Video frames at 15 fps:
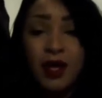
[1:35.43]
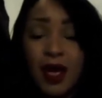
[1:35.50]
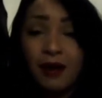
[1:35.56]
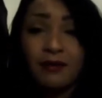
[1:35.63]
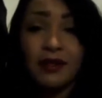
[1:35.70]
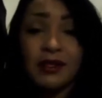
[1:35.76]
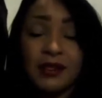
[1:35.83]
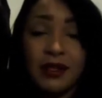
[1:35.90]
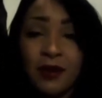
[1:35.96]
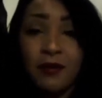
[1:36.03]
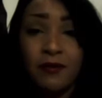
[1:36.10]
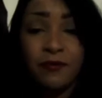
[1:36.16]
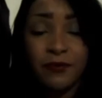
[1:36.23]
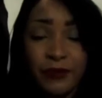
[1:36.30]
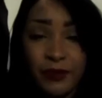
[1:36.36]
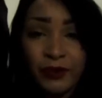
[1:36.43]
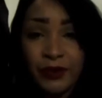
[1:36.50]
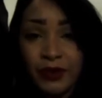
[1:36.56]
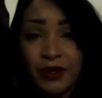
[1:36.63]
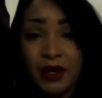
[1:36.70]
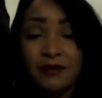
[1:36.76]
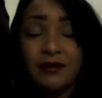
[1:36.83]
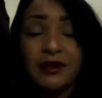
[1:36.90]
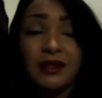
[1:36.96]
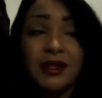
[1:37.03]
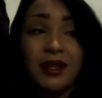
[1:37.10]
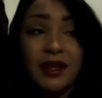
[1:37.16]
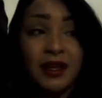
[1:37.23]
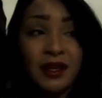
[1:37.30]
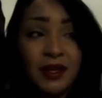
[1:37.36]
I was so full. I was
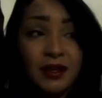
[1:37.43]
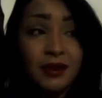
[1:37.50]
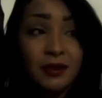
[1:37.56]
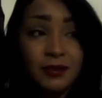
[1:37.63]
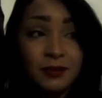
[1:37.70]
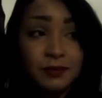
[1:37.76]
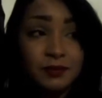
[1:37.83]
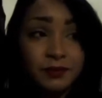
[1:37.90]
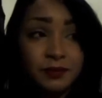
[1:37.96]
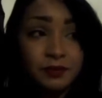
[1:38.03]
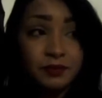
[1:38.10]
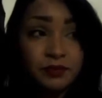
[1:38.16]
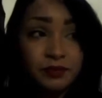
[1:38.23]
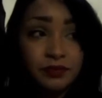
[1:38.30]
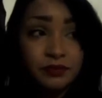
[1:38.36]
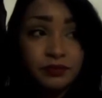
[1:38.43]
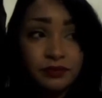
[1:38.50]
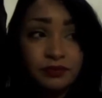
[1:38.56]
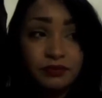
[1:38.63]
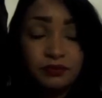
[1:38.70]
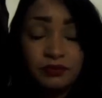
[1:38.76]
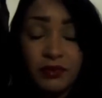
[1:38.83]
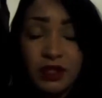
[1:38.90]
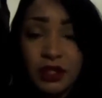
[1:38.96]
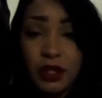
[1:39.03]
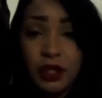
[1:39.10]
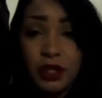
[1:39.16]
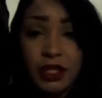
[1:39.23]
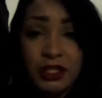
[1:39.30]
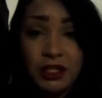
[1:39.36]
like
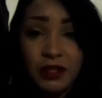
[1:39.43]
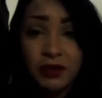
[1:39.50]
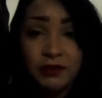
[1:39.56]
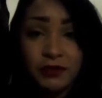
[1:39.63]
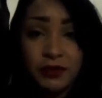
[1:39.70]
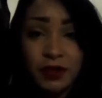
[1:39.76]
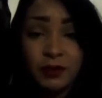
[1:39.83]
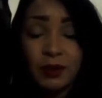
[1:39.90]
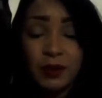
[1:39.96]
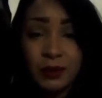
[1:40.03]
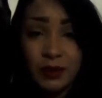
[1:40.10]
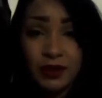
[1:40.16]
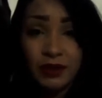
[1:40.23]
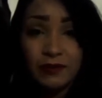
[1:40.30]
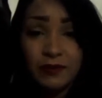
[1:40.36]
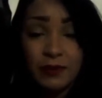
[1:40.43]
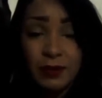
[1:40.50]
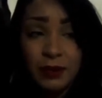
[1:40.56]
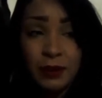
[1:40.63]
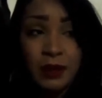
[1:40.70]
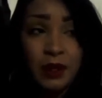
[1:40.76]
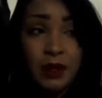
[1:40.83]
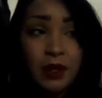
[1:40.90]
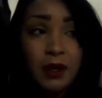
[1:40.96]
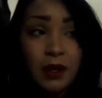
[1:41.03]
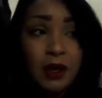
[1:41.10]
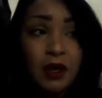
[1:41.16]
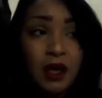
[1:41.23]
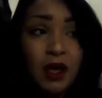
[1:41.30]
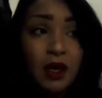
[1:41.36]
turkey dinner full. I was really full.
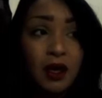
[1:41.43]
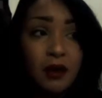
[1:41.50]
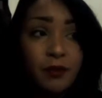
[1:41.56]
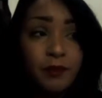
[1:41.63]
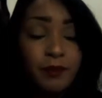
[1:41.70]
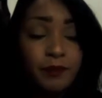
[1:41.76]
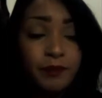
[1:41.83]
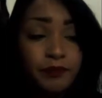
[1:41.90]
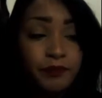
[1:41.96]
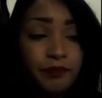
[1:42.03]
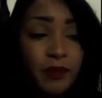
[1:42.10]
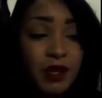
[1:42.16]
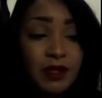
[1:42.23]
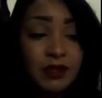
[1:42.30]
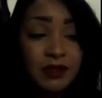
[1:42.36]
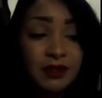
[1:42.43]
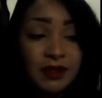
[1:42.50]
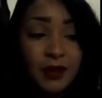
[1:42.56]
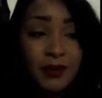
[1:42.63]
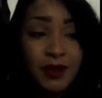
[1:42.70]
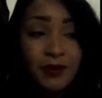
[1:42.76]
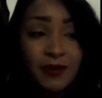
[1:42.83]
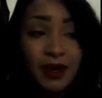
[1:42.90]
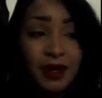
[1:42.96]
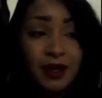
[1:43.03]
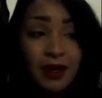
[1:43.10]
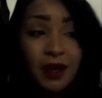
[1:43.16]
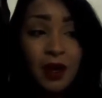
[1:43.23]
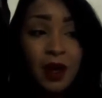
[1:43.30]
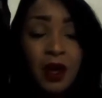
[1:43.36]
Um, so anyway,
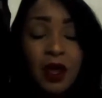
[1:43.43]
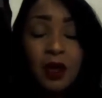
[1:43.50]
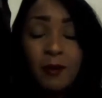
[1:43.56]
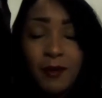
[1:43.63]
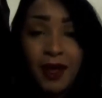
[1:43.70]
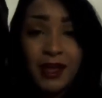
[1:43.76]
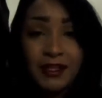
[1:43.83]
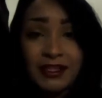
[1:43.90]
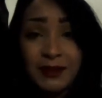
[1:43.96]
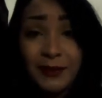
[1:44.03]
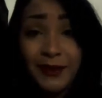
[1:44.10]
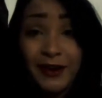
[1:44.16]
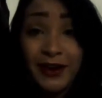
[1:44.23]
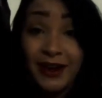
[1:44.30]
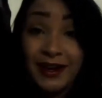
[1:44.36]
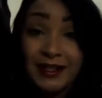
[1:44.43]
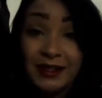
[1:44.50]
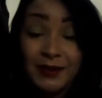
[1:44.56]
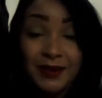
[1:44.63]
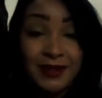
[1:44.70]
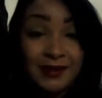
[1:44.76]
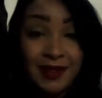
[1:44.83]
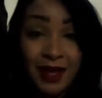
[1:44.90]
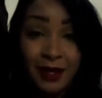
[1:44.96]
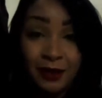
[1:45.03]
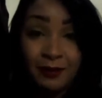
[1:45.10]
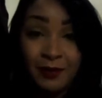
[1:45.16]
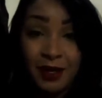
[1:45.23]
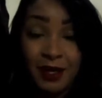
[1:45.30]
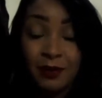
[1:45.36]
my experience with the
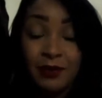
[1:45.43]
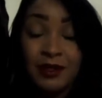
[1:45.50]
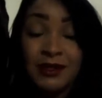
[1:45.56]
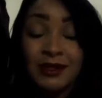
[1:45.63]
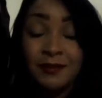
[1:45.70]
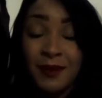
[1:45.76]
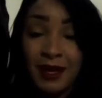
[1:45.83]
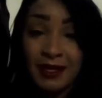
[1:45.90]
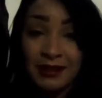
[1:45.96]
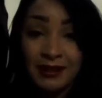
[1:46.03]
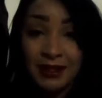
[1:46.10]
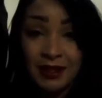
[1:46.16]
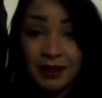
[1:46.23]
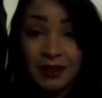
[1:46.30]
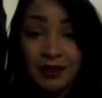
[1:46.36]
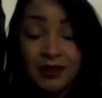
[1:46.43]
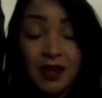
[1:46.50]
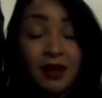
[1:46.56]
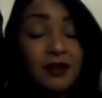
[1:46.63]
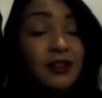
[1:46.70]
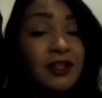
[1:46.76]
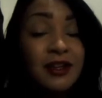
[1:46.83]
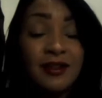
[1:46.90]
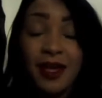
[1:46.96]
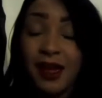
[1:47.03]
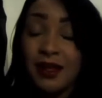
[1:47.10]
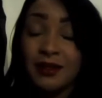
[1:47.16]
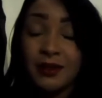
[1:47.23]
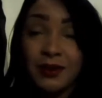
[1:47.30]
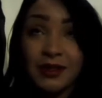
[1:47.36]
lighter me was amazing. Dr.
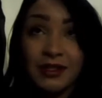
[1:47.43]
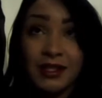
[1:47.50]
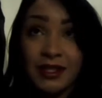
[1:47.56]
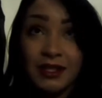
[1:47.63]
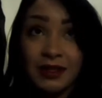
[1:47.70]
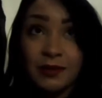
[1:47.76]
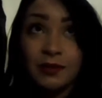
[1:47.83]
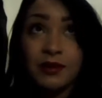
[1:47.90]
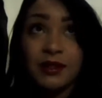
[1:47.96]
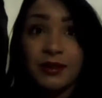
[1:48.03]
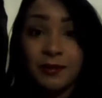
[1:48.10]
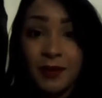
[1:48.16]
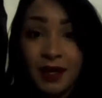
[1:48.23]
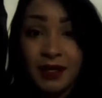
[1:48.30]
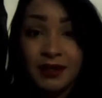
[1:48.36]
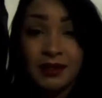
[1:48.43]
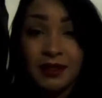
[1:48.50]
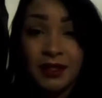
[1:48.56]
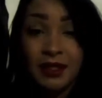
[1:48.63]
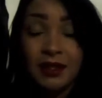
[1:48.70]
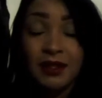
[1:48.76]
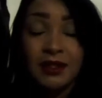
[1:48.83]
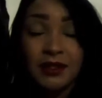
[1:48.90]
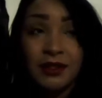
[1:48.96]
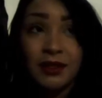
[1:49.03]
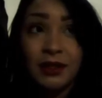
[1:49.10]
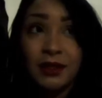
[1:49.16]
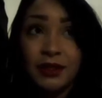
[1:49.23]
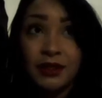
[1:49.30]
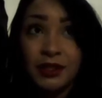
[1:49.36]
Elias Ortiz was amazing. The
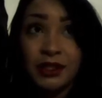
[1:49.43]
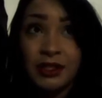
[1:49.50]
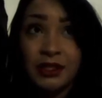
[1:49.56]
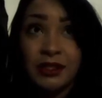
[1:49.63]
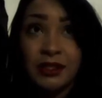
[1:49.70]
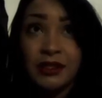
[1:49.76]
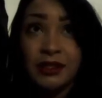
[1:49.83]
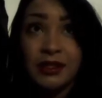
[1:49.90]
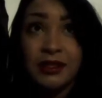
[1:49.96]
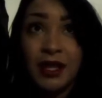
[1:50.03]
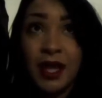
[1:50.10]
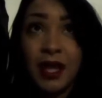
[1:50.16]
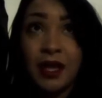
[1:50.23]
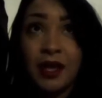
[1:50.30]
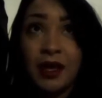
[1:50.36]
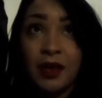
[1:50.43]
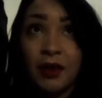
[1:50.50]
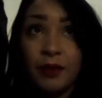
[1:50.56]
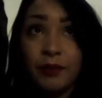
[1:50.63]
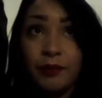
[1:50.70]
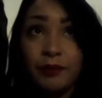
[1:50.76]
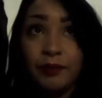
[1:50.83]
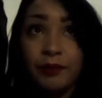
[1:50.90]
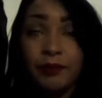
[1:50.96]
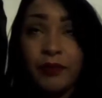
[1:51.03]
surgeons that, um,